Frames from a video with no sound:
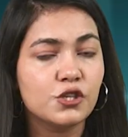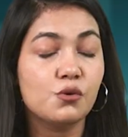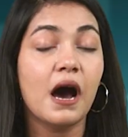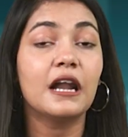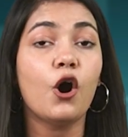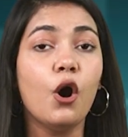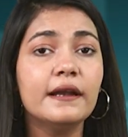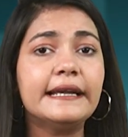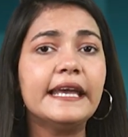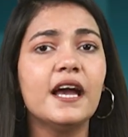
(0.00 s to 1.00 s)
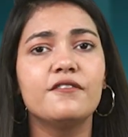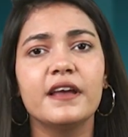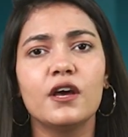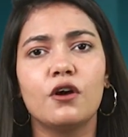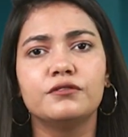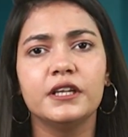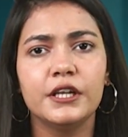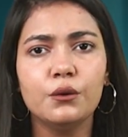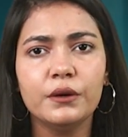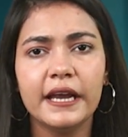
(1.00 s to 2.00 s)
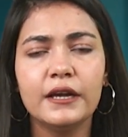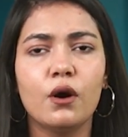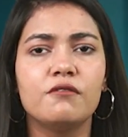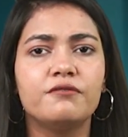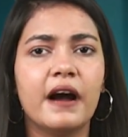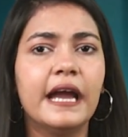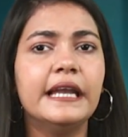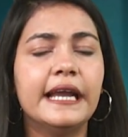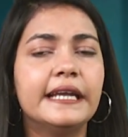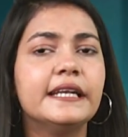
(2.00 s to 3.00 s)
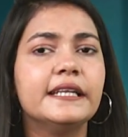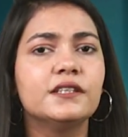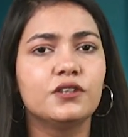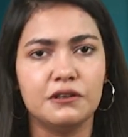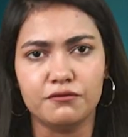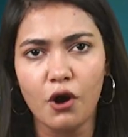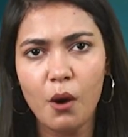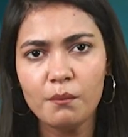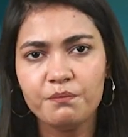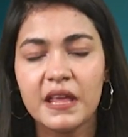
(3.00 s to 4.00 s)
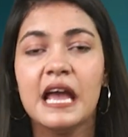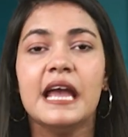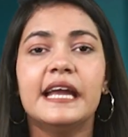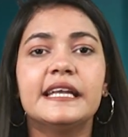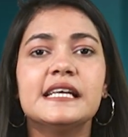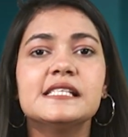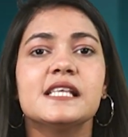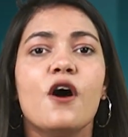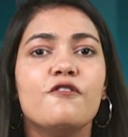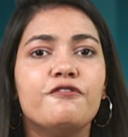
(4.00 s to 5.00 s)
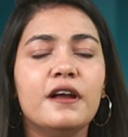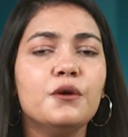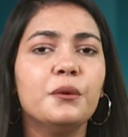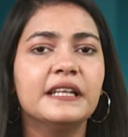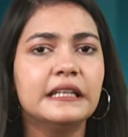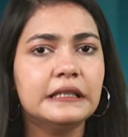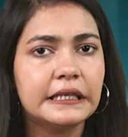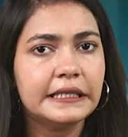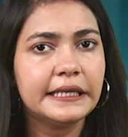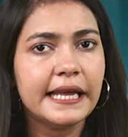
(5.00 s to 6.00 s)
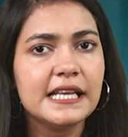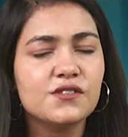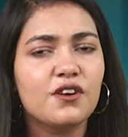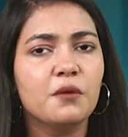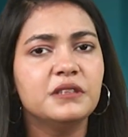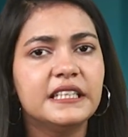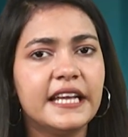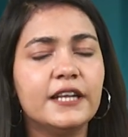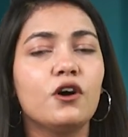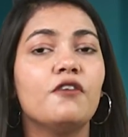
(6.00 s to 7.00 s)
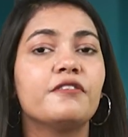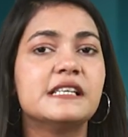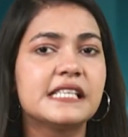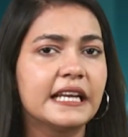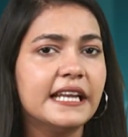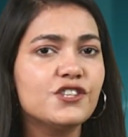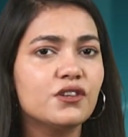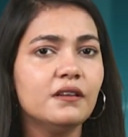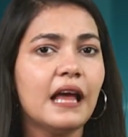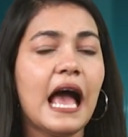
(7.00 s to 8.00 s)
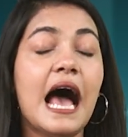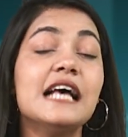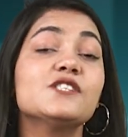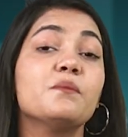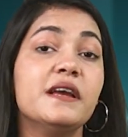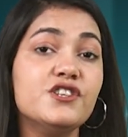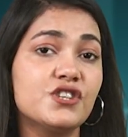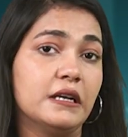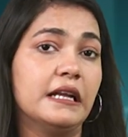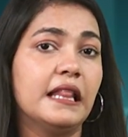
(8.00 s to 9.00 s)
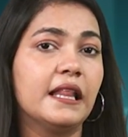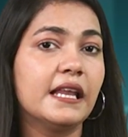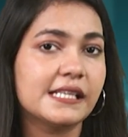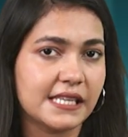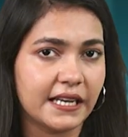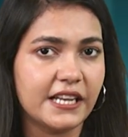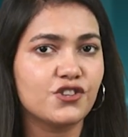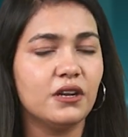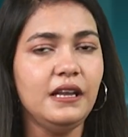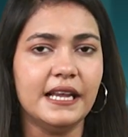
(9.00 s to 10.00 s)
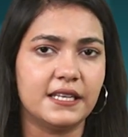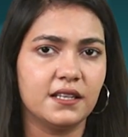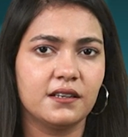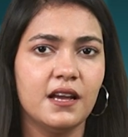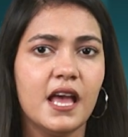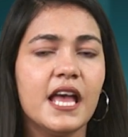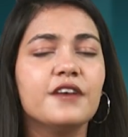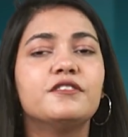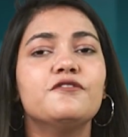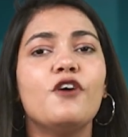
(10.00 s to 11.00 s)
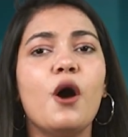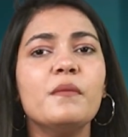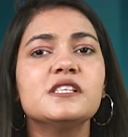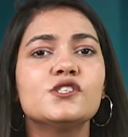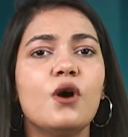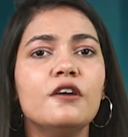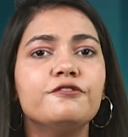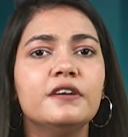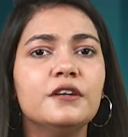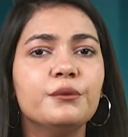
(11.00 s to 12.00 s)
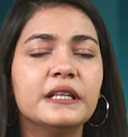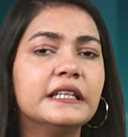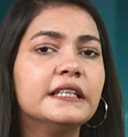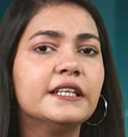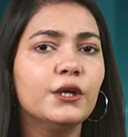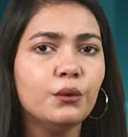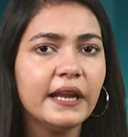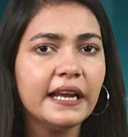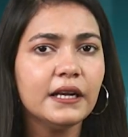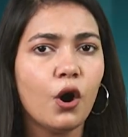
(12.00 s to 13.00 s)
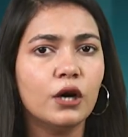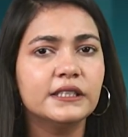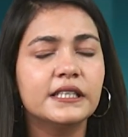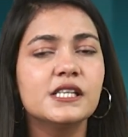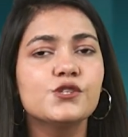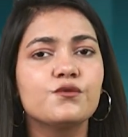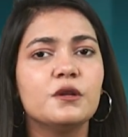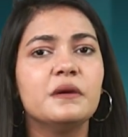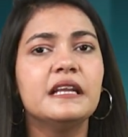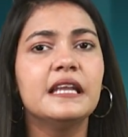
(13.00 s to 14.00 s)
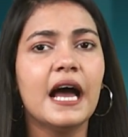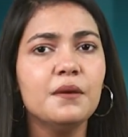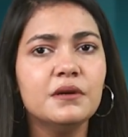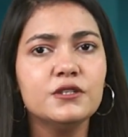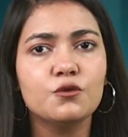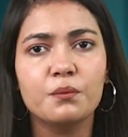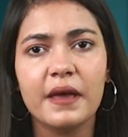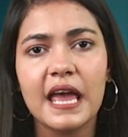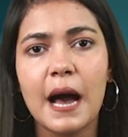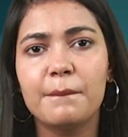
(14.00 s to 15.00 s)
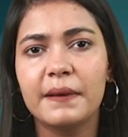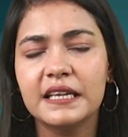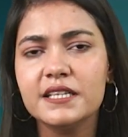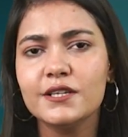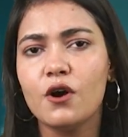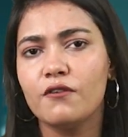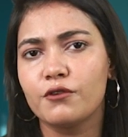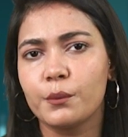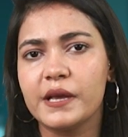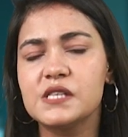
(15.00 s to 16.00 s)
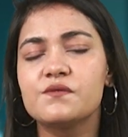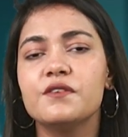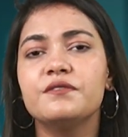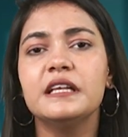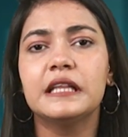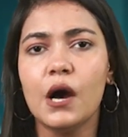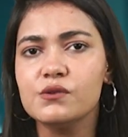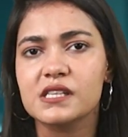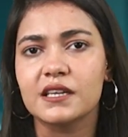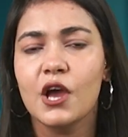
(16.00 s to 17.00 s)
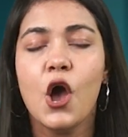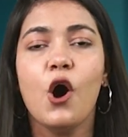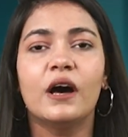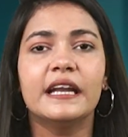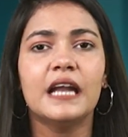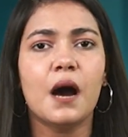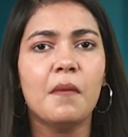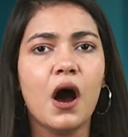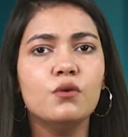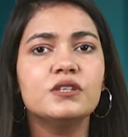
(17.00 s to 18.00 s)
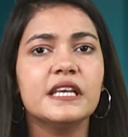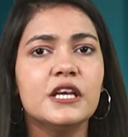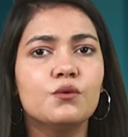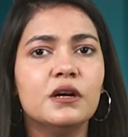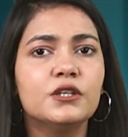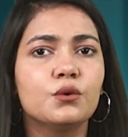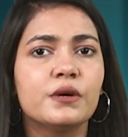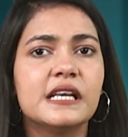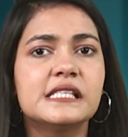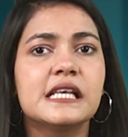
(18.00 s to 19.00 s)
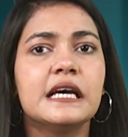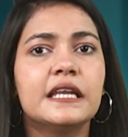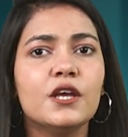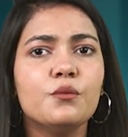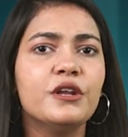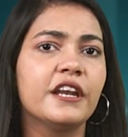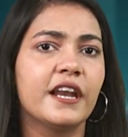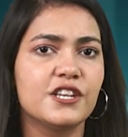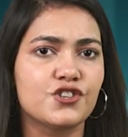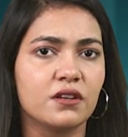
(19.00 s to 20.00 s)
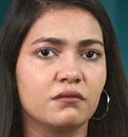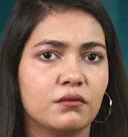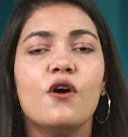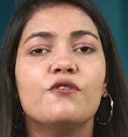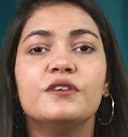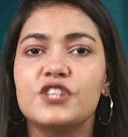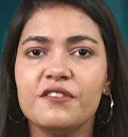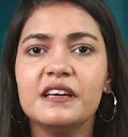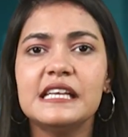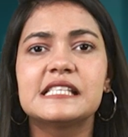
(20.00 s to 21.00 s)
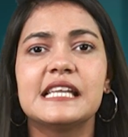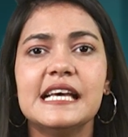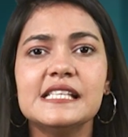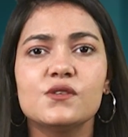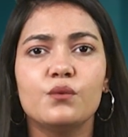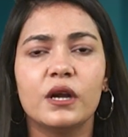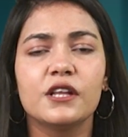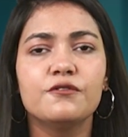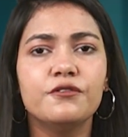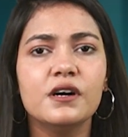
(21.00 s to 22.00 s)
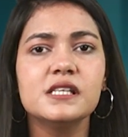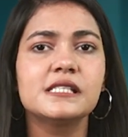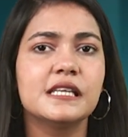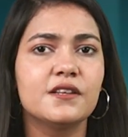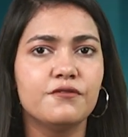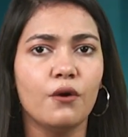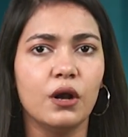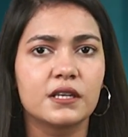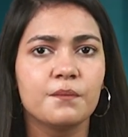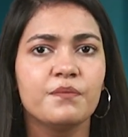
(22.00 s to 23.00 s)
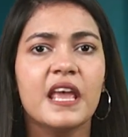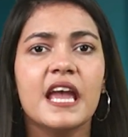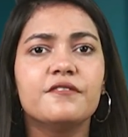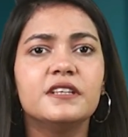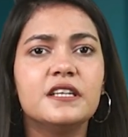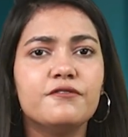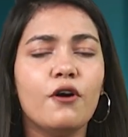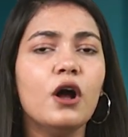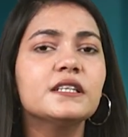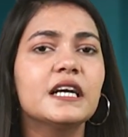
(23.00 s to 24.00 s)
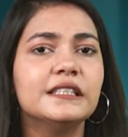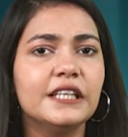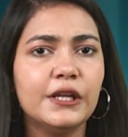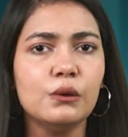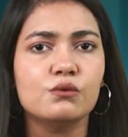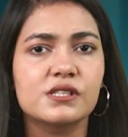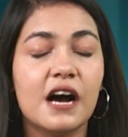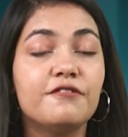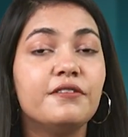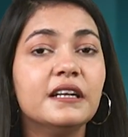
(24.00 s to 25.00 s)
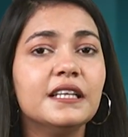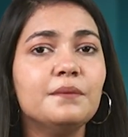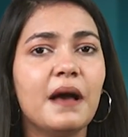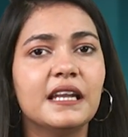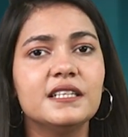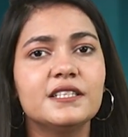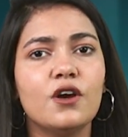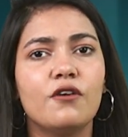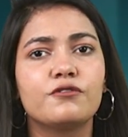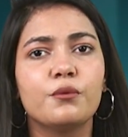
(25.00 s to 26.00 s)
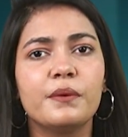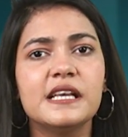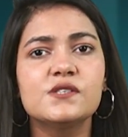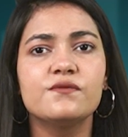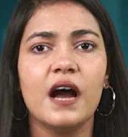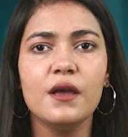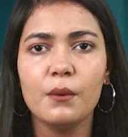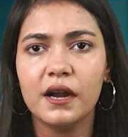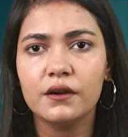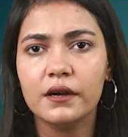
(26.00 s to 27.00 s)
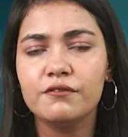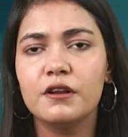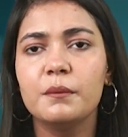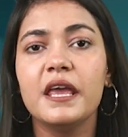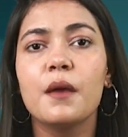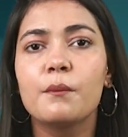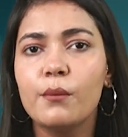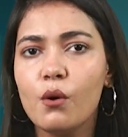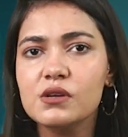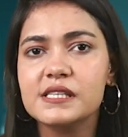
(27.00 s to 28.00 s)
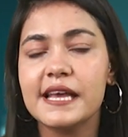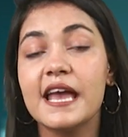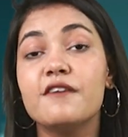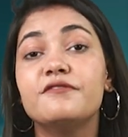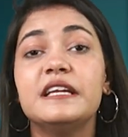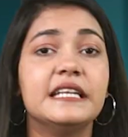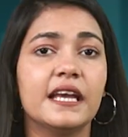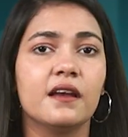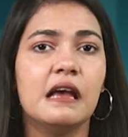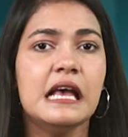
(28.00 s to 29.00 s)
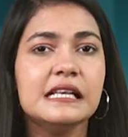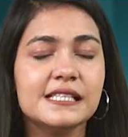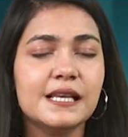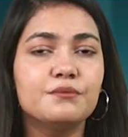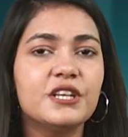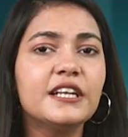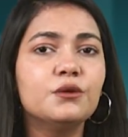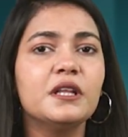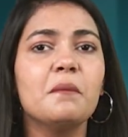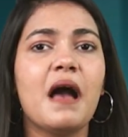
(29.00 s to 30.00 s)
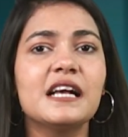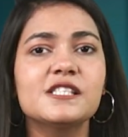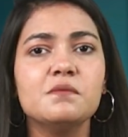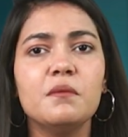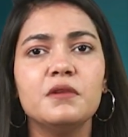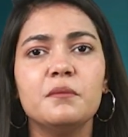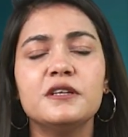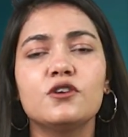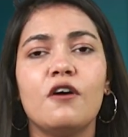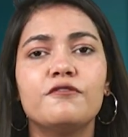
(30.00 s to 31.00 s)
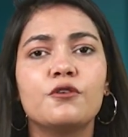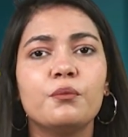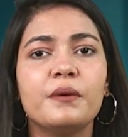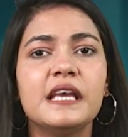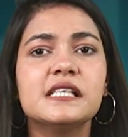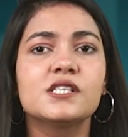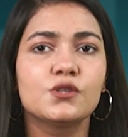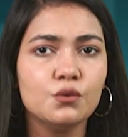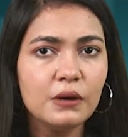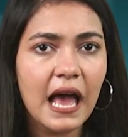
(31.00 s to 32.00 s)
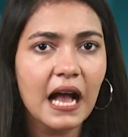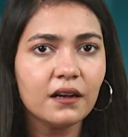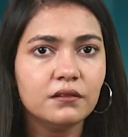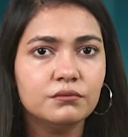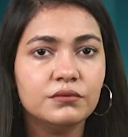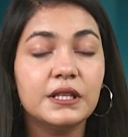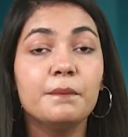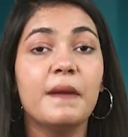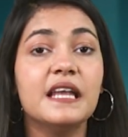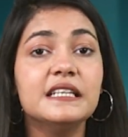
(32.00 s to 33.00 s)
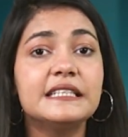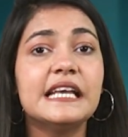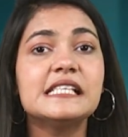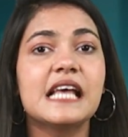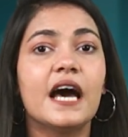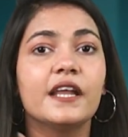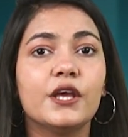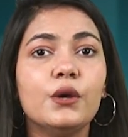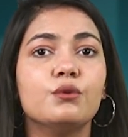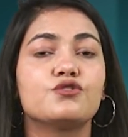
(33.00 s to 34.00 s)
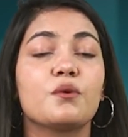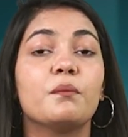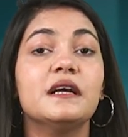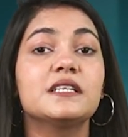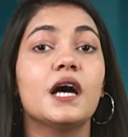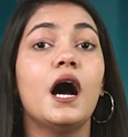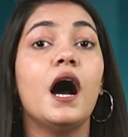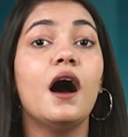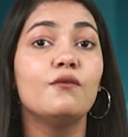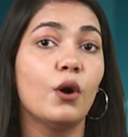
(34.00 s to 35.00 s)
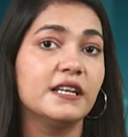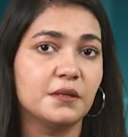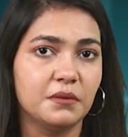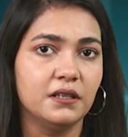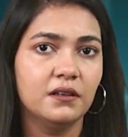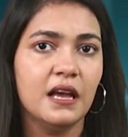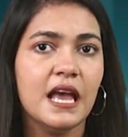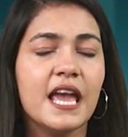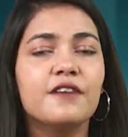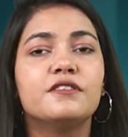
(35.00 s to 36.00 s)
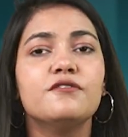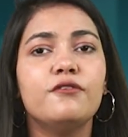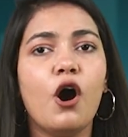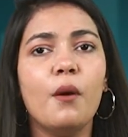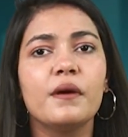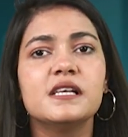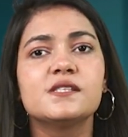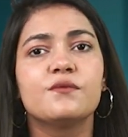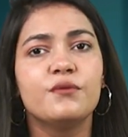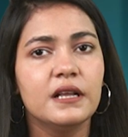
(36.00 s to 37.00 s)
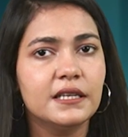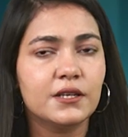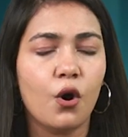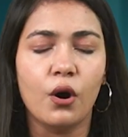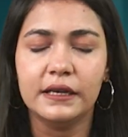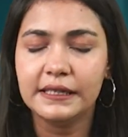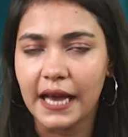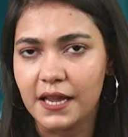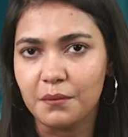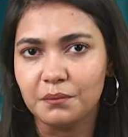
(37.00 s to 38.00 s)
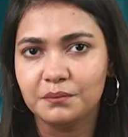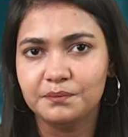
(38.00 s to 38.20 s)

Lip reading: You are already aware of the due date of file ADT-3 form. It is filled within 30 days from the date of resignation as mentioned in the resignation letter. If the form is not filled within the due date, auditors will be liable to pay a penalty of rupees 50,000 or an amount equal to his remuneration, whichever is less for the first default. If the default continues, a further penalty of rupees 500 will be imposed every day. Subject to the maximum limit of rupees 2 lakh, the penalties are huge but avoidable if the form is filled on time.